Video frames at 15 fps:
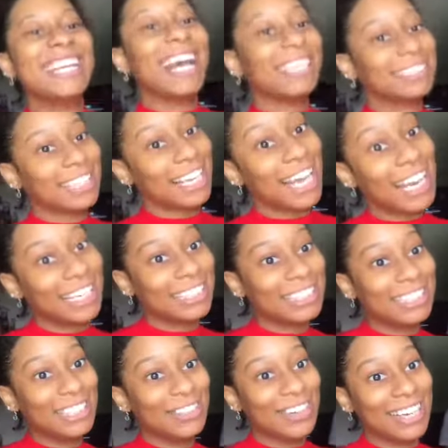That's a lot
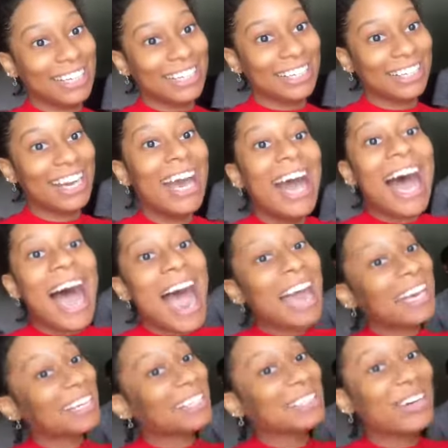of tea right there.
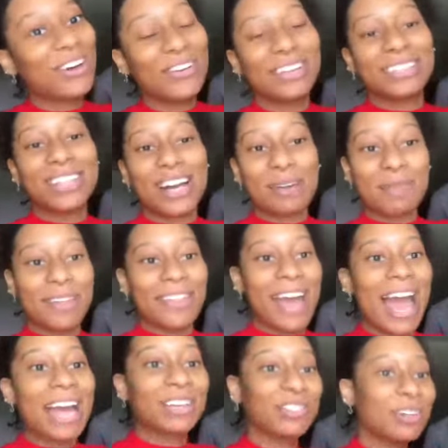I can totally talk about
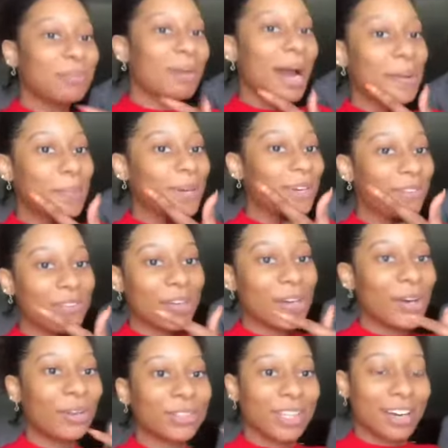that. I actually might make a
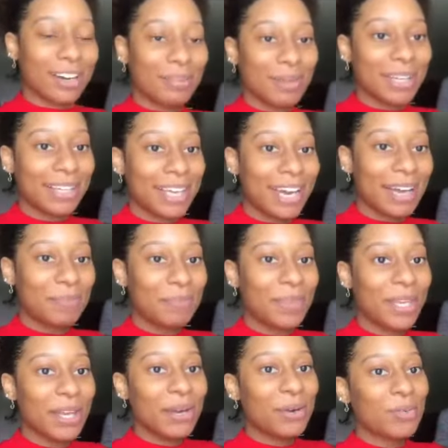video talking about that,
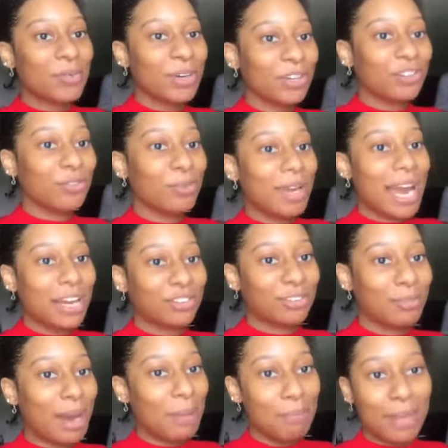which we
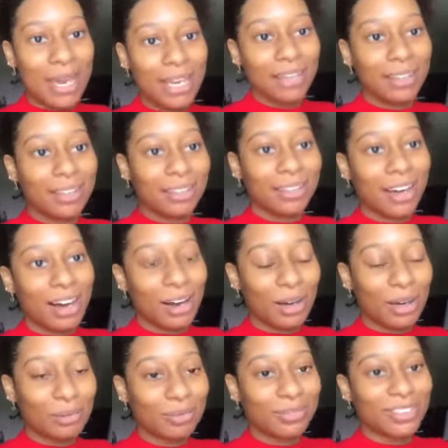actually might make
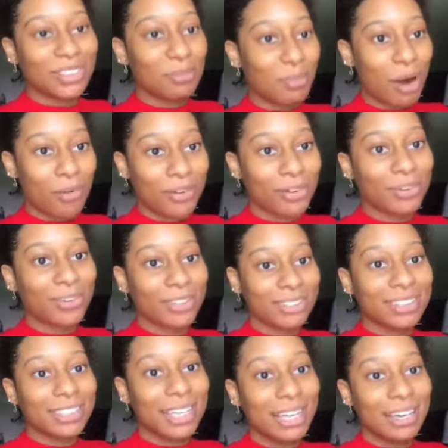tomorrow or
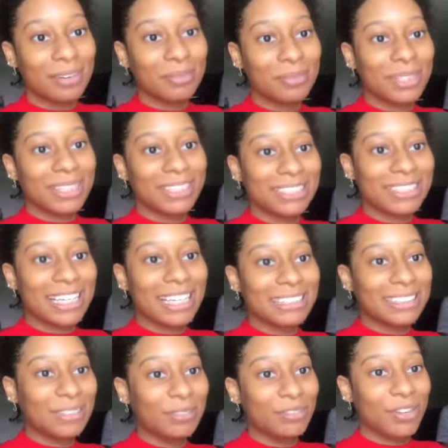today, because
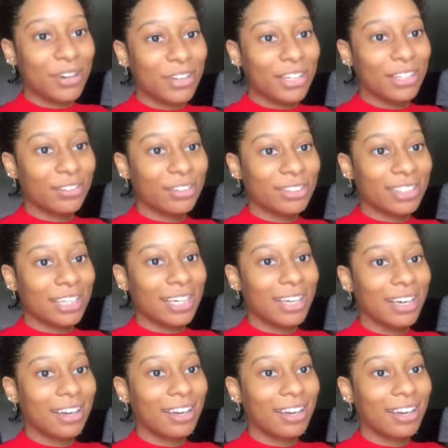that seemed very interesting.